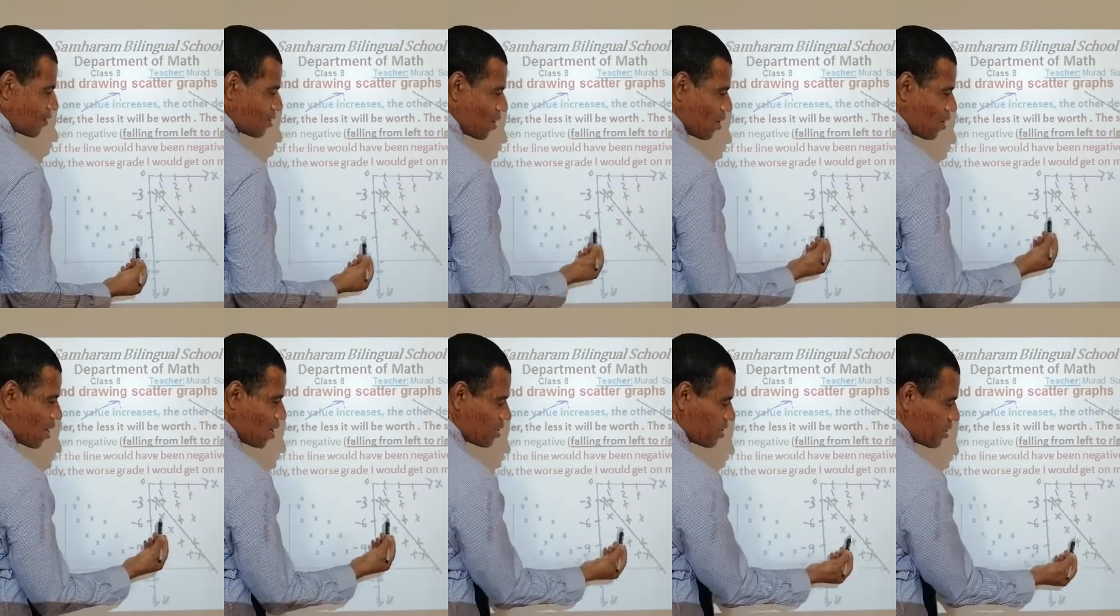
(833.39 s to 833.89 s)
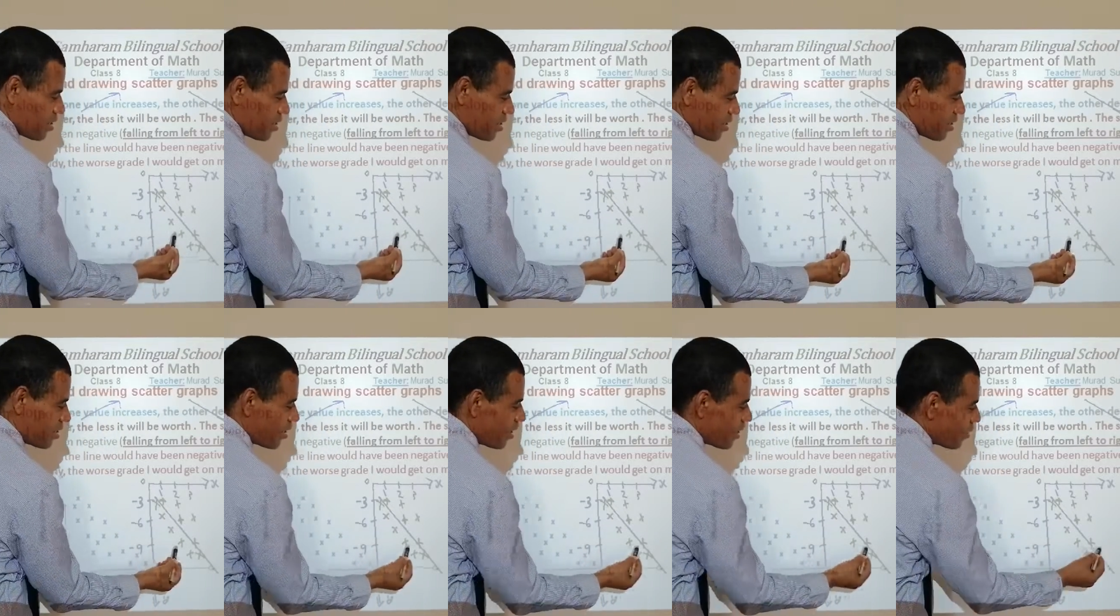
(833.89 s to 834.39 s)
So, as it
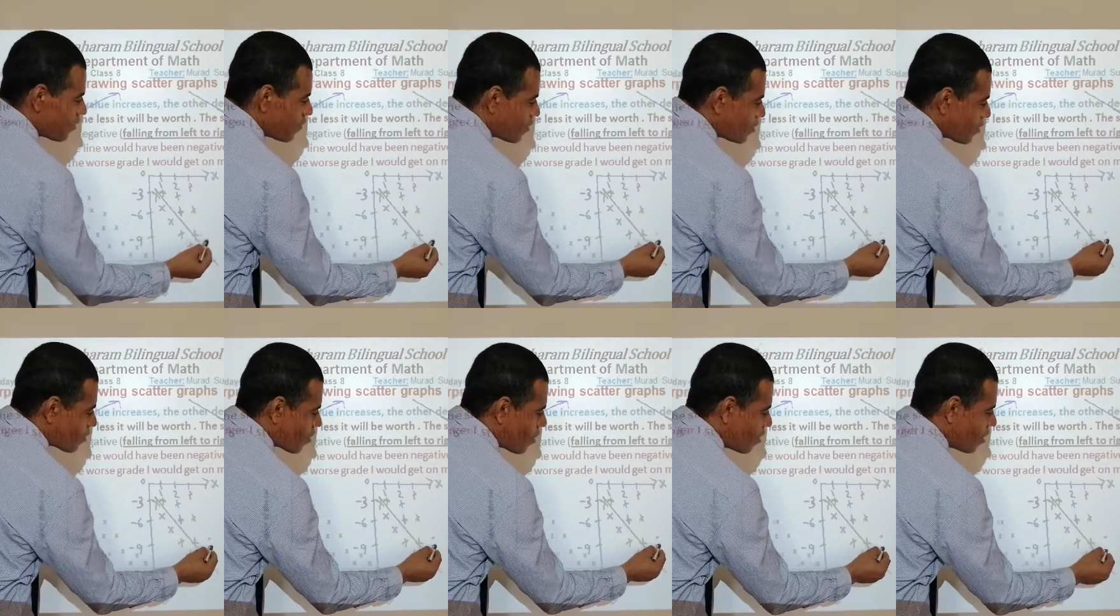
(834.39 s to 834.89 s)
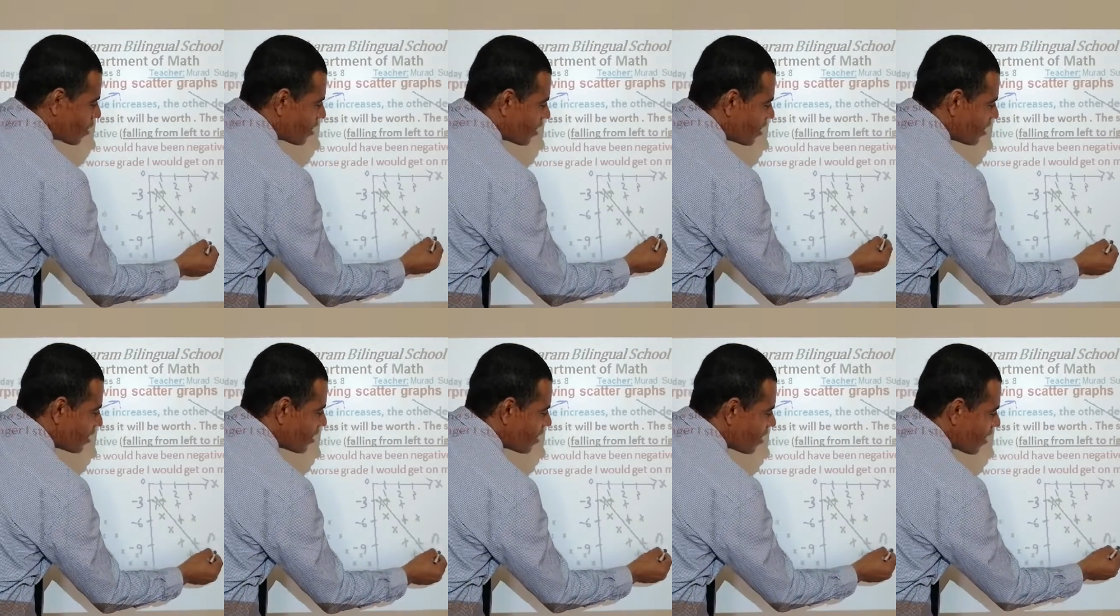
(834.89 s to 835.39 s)
is negative, it's called
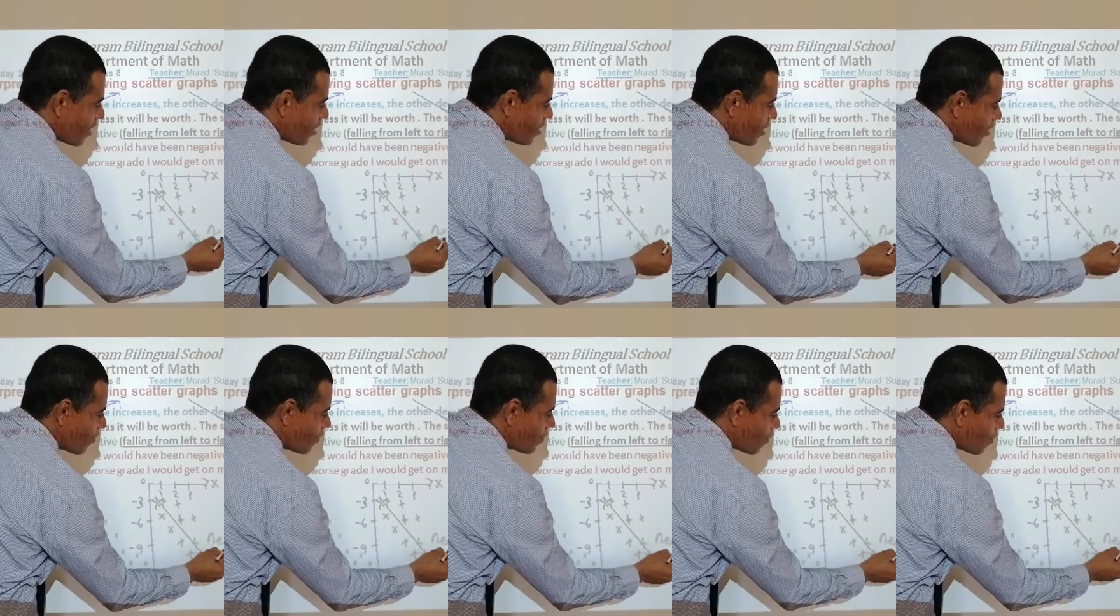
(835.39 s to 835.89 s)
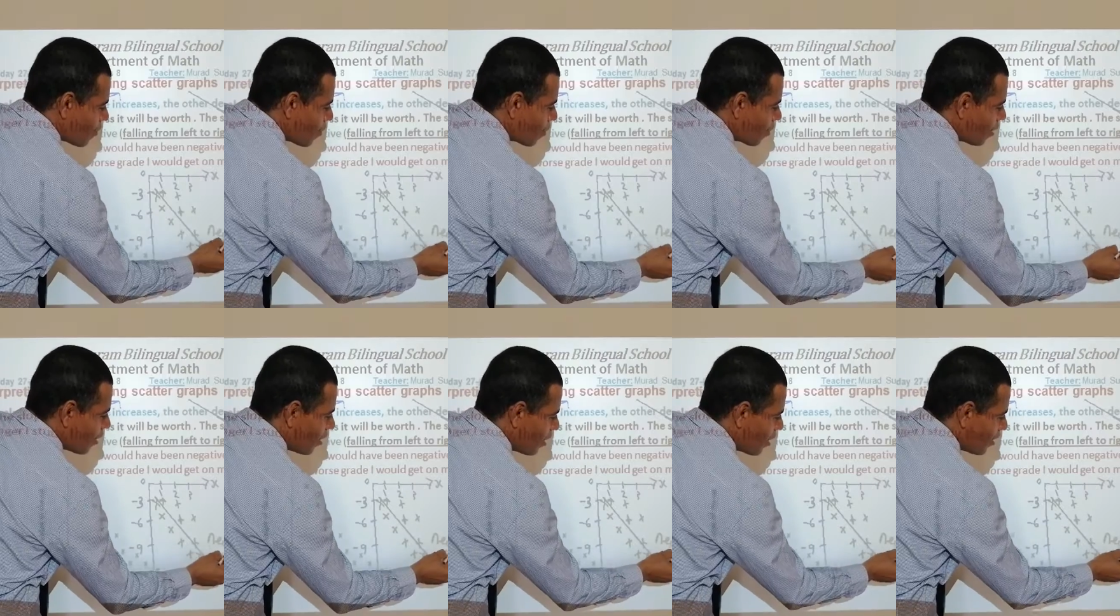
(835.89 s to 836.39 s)
negative
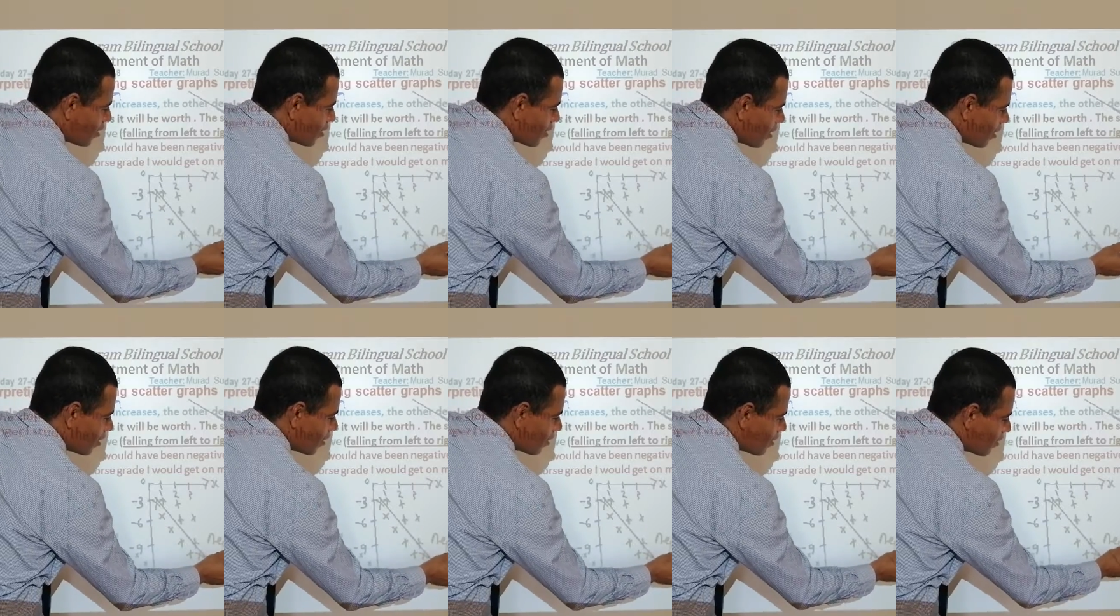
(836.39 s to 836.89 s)
correlation.